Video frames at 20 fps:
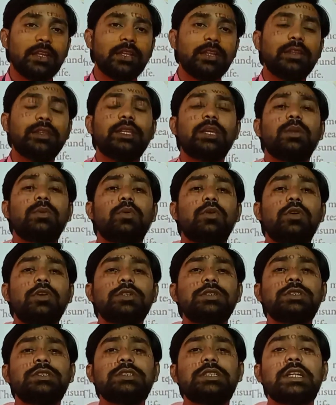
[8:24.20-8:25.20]
there was
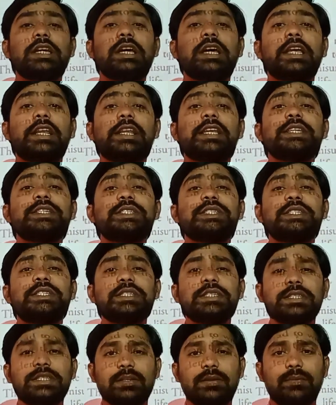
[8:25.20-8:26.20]

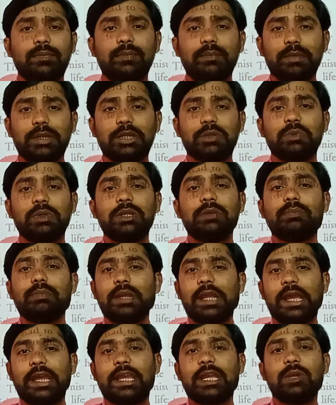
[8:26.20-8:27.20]
racism between
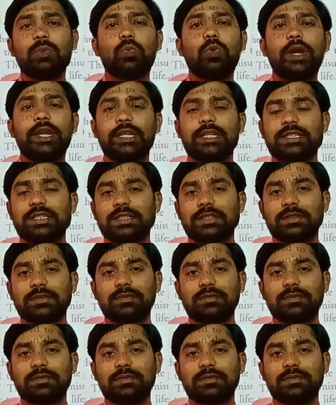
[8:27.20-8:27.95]
black and whites.